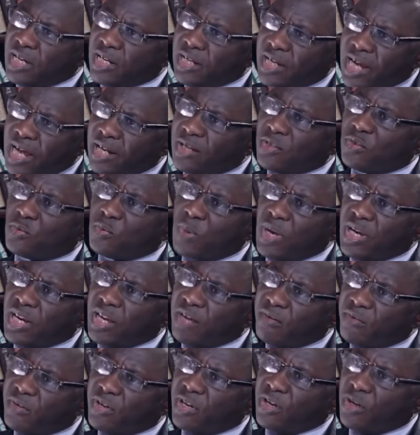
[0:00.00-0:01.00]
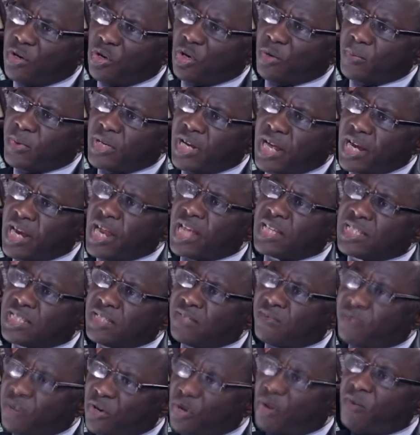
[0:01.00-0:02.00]
That is what every economy that has
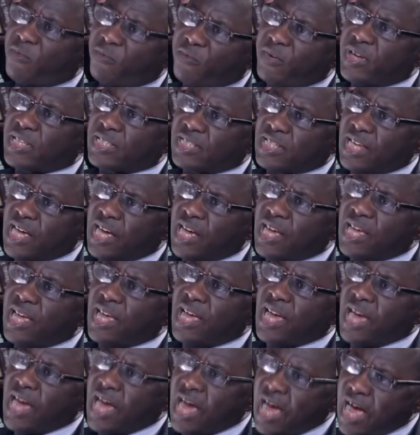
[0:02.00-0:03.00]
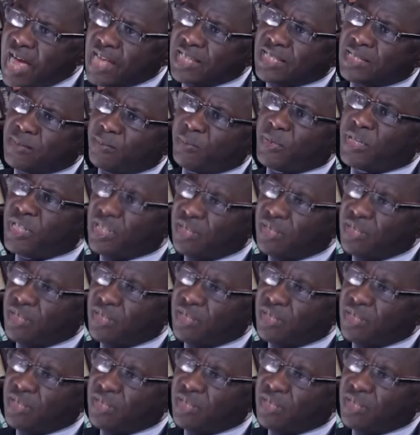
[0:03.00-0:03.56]
developed faster has been